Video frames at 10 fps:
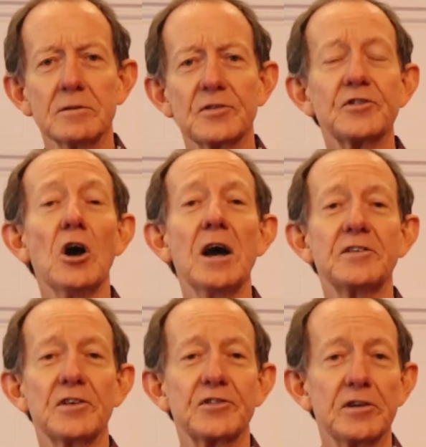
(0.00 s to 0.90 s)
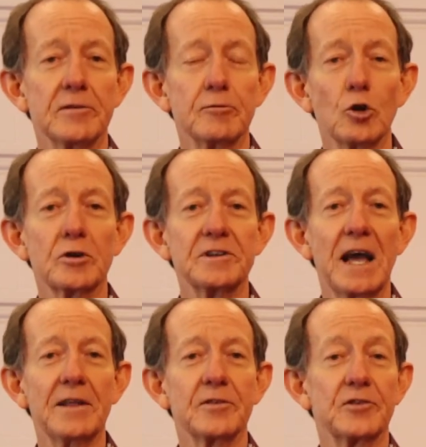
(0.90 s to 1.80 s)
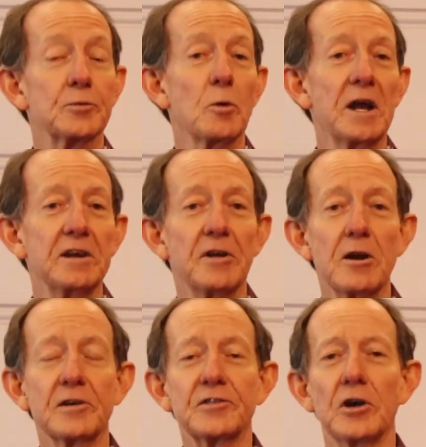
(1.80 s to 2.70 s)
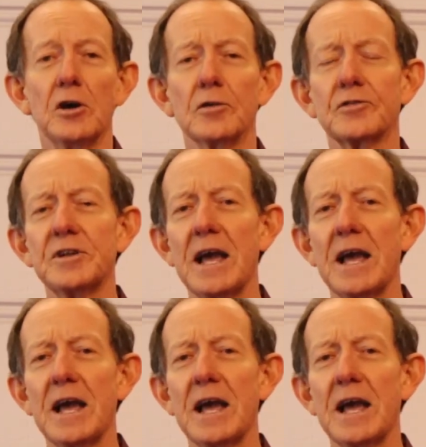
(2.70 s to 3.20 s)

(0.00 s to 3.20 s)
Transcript: scientists have looked at the spread of aerosols.